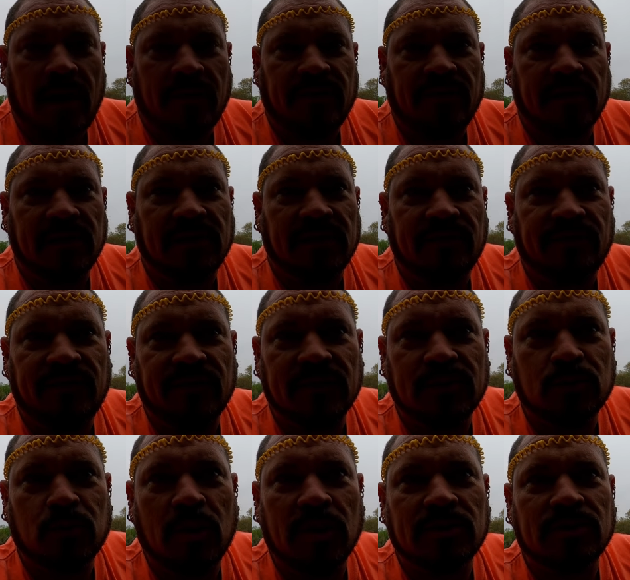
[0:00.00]
I think the
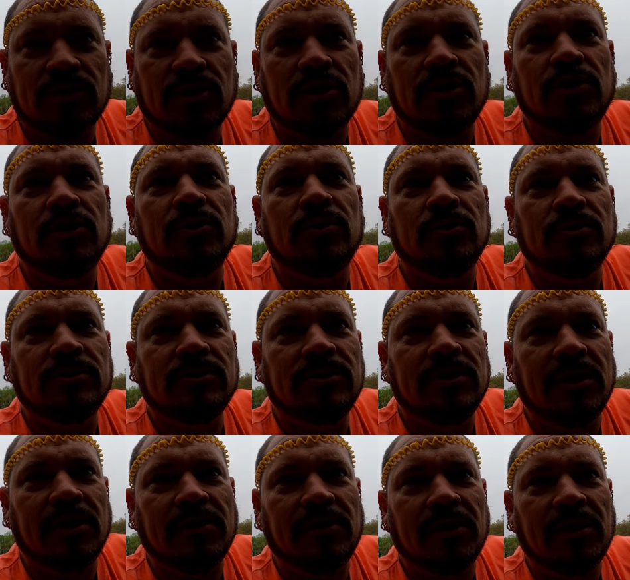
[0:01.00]
fish watch the
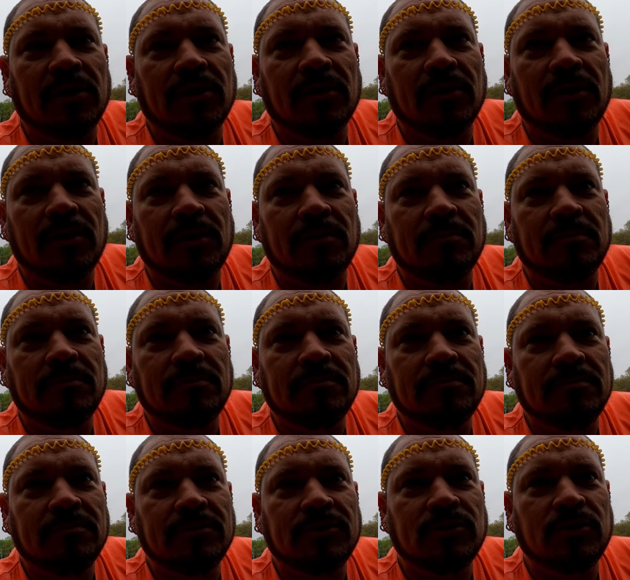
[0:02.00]
news and they're um,
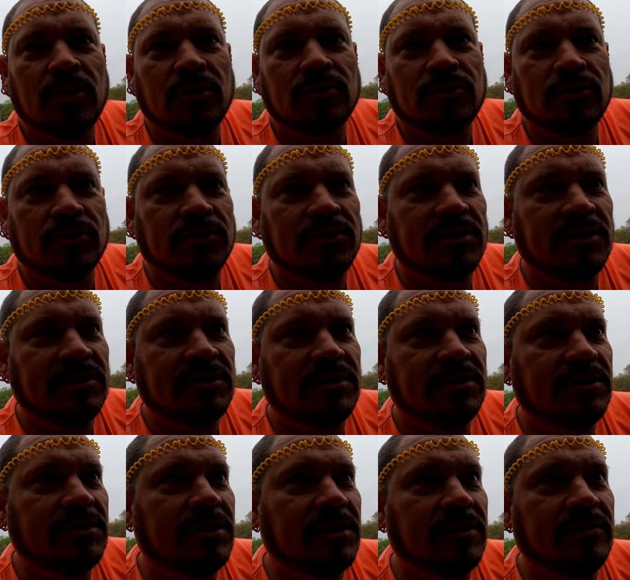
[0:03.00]
social
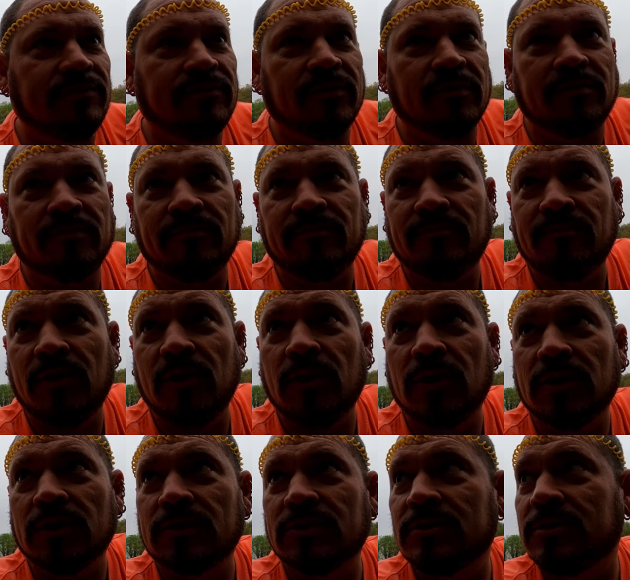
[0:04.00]
distancing from
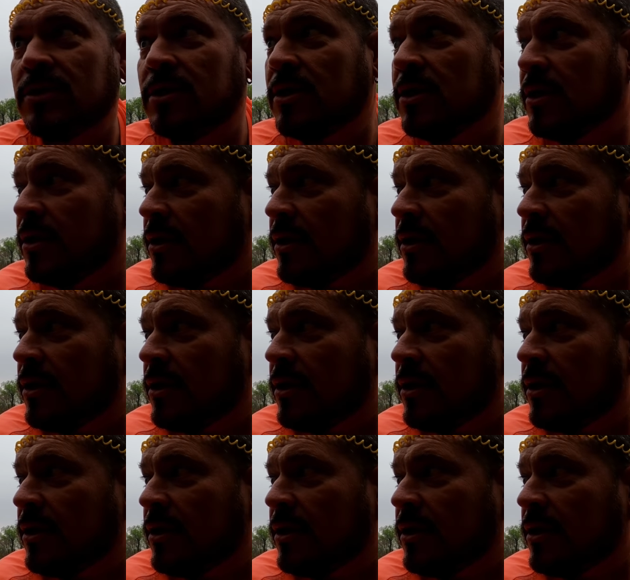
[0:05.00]
hooks.